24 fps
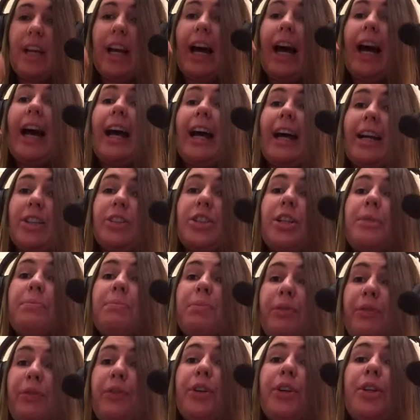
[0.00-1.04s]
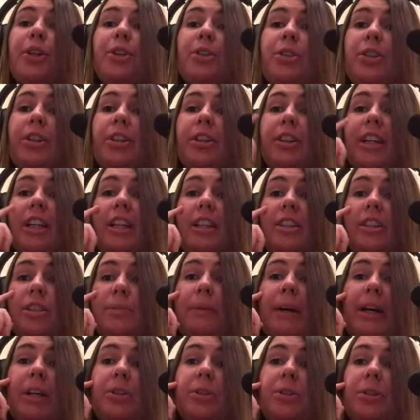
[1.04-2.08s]
I actually preferred her in the
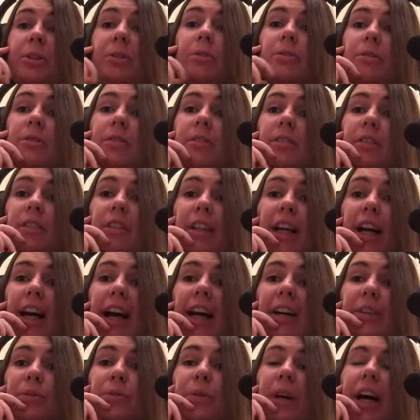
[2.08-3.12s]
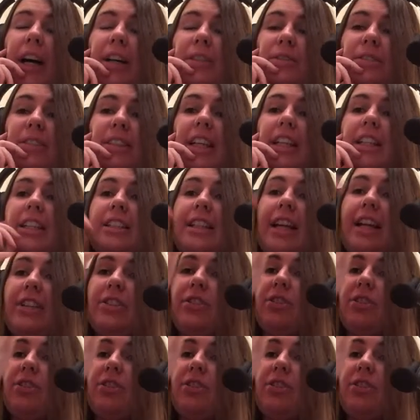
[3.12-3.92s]
special. Like I'll say this, I